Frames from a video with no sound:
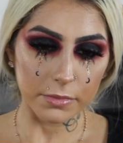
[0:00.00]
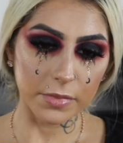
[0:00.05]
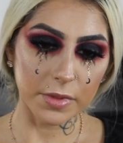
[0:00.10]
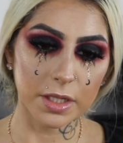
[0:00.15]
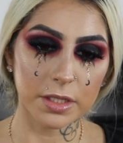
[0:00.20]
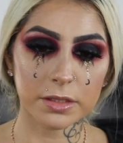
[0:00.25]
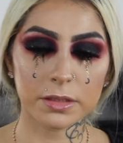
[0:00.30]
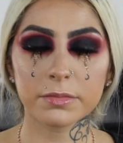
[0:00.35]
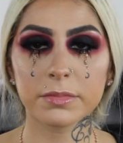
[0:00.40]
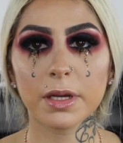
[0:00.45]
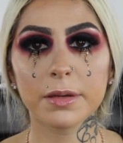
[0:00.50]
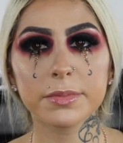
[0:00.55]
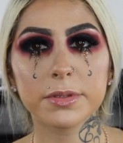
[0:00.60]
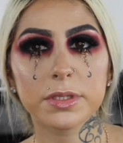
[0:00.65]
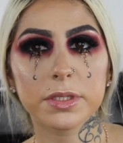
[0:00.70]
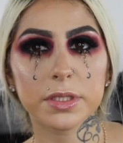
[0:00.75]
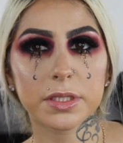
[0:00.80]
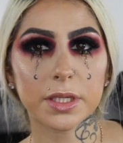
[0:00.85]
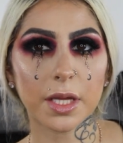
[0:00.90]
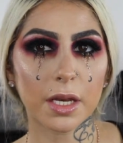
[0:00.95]
Sometimes you
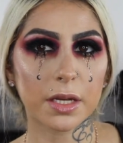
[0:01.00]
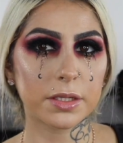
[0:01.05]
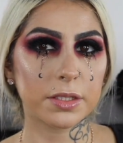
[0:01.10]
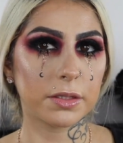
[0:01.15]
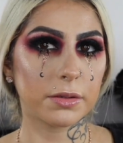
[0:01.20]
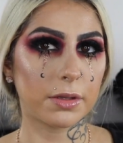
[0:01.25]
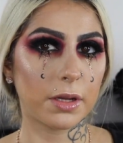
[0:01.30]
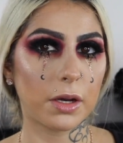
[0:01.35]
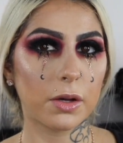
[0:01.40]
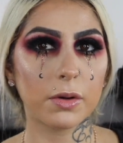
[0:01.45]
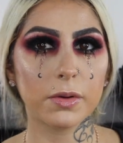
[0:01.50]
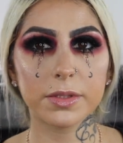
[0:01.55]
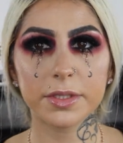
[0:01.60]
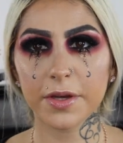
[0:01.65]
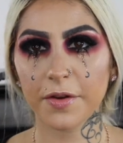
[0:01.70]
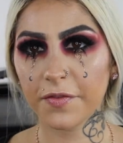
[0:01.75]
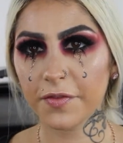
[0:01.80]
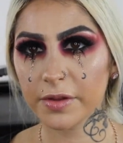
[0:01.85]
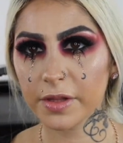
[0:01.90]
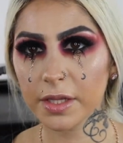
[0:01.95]
just gotta do it. Oh,
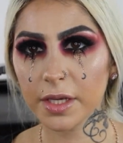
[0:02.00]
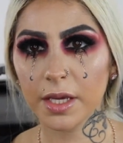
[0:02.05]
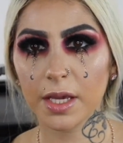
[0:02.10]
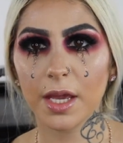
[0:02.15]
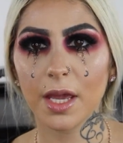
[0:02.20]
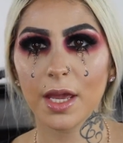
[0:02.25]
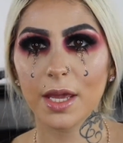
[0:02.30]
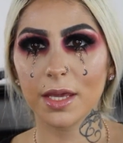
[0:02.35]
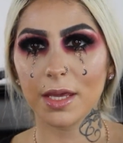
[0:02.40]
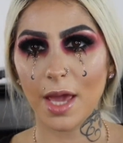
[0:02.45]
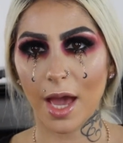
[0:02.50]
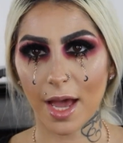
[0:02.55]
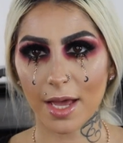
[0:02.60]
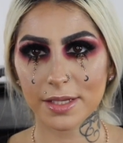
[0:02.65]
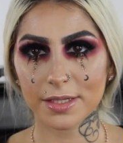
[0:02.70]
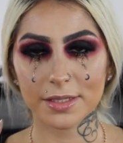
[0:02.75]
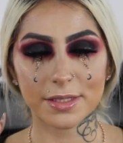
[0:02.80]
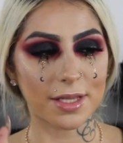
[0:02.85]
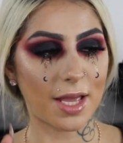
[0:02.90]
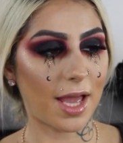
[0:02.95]
definitely,
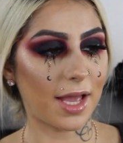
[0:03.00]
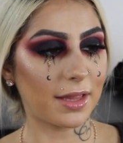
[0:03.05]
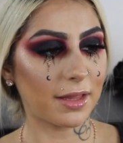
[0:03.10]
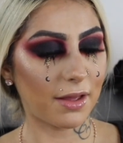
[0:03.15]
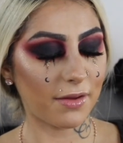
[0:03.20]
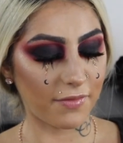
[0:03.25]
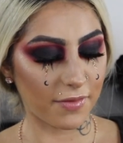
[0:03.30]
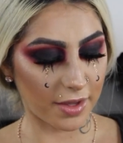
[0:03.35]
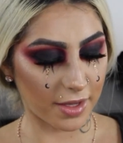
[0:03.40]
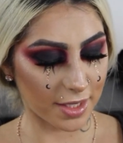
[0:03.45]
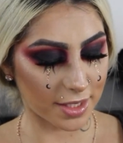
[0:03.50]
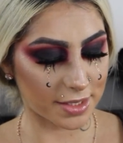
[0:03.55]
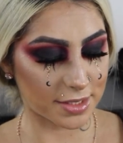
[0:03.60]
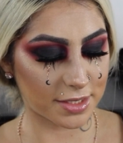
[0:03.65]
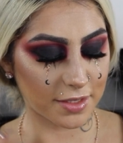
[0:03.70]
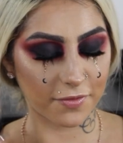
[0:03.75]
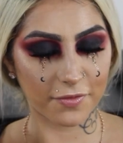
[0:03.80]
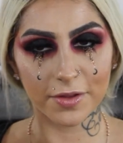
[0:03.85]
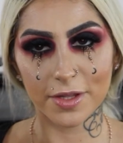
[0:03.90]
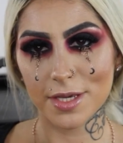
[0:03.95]
yes. I love it. It's
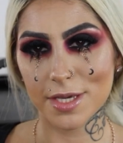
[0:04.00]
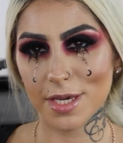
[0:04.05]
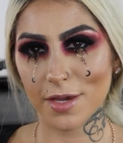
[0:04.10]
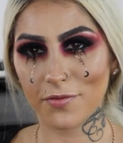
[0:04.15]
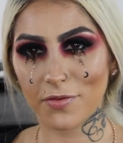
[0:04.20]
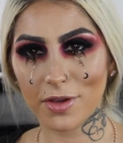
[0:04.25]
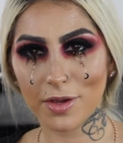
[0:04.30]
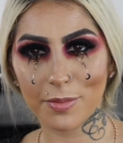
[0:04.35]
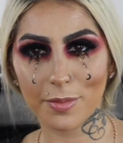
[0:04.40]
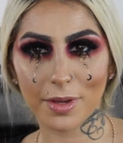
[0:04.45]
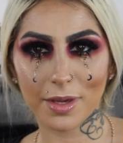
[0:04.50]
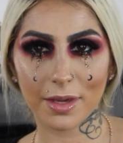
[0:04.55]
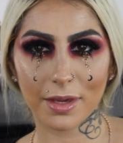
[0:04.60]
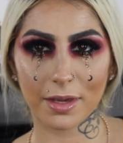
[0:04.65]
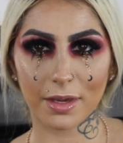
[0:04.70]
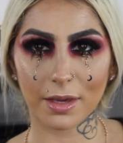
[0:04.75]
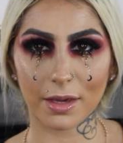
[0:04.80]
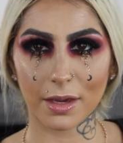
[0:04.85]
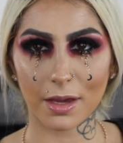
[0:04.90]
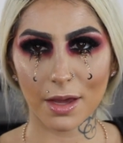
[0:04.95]
definitely giving
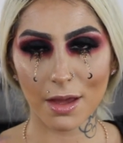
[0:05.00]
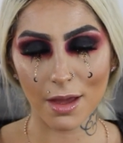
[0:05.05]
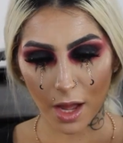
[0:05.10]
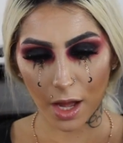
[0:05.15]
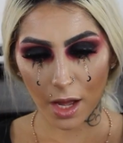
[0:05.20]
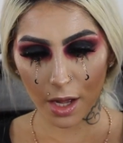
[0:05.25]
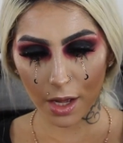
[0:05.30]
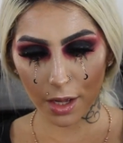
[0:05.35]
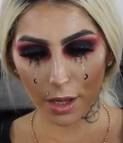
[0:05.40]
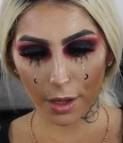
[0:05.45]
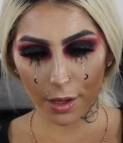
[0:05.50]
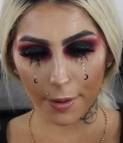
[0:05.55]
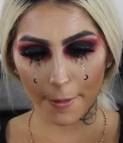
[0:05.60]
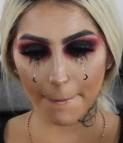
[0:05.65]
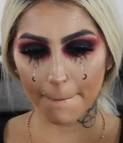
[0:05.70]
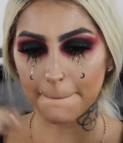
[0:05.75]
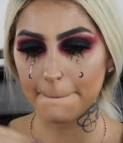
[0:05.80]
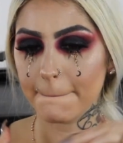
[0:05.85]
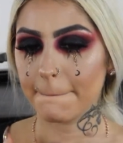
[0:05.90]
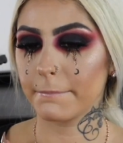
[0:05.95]
me
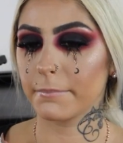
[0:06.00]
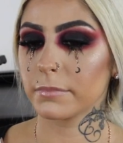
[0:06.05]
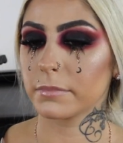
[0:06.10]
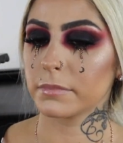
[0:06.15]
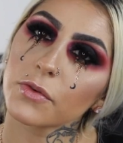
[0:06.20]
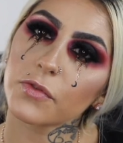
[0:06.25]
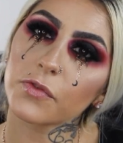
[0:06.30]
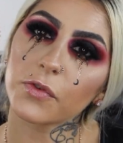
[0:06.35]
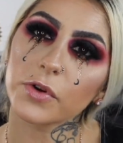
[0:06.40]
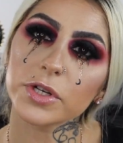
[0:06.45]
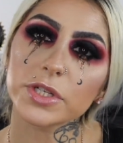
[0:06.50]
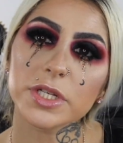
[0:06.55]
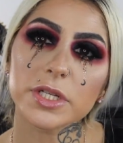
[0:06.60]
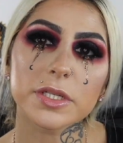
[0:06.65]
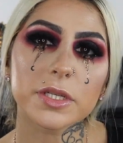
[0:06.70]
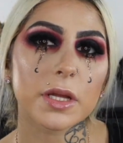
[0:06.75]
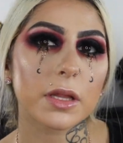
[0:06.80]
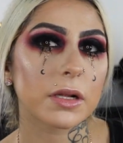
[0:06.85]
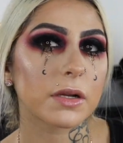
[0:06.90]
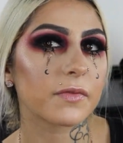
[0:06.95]
fortune
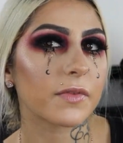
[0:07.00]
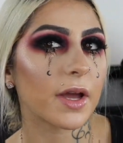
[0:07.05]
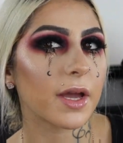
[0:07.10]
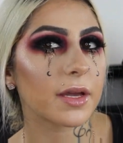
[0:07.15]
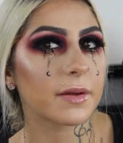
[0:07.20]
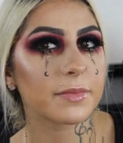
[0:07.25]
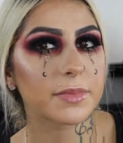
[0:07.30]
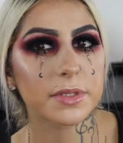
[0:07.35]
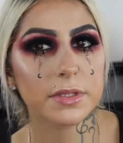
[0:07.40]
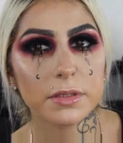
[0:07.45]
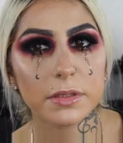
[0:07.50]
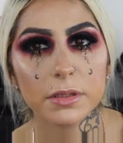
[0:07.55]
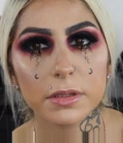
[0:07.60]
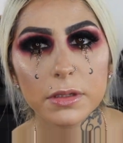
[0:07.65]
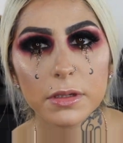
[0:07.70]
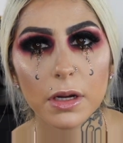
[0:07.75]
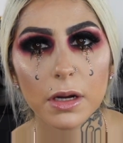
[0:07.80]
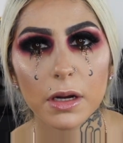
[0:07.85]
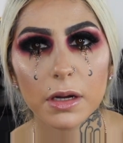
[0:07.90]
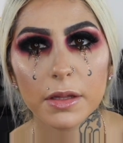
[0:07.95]
teller vibes.
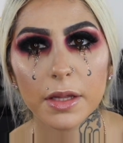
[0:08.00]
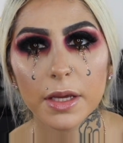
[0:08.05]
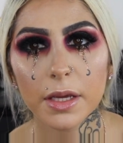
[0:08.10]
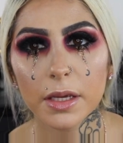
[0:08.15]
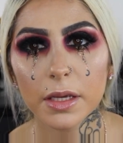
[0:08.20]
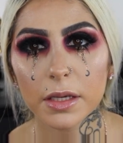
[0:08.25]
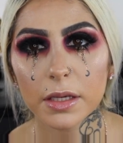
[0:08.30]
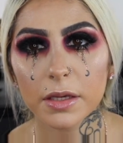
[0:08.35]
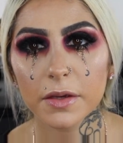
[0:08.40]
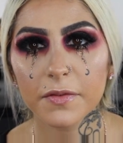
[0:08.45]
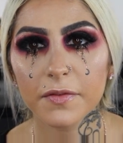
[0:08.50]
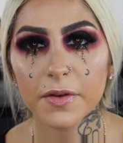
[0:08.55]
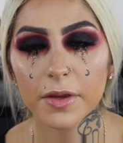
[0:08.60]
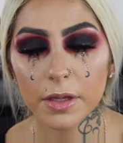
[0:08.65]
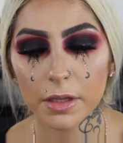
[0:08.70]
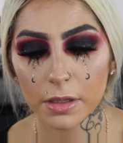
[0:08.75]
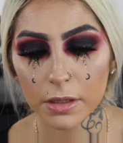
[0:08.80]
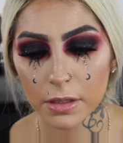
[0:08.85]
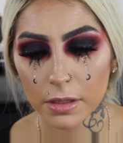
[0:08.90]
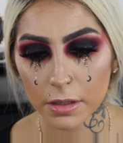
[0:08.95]
Are they
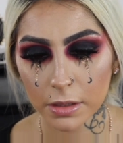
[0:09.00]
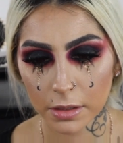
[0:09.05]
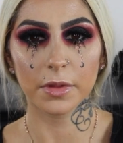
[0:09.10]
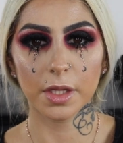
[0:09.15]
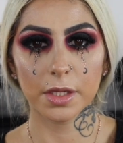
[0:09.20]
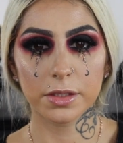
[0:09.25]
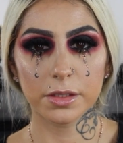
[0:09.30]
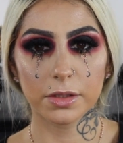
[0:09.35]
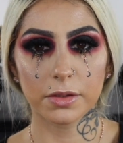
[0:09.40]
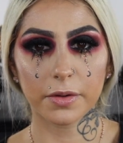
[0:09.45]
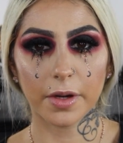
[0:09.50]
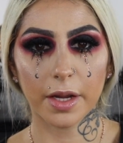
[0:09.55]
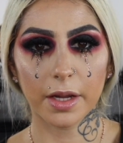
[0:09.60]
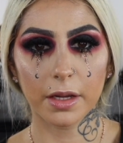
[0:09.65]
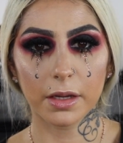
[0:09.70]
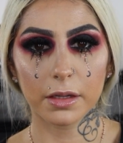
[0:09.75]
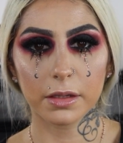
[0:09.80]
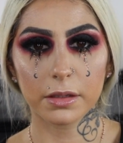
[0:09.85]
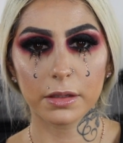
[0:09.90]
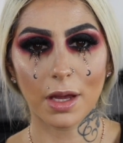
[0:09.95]
even? They do, right?
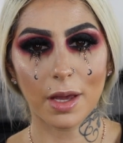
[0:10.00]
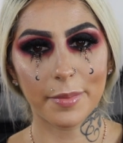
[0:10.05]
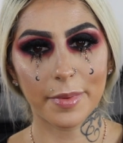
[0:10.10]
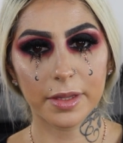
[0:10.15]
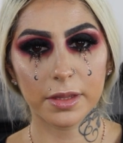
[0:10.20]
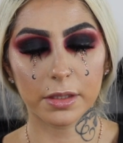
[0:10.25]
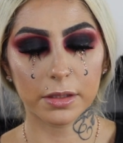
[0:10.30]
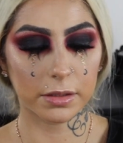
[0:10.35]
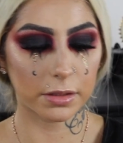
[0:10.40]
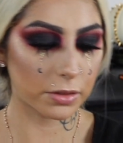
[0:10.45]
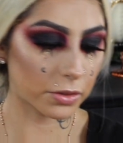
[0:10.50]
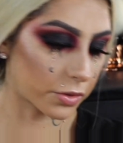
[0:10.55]
I mean, they're a little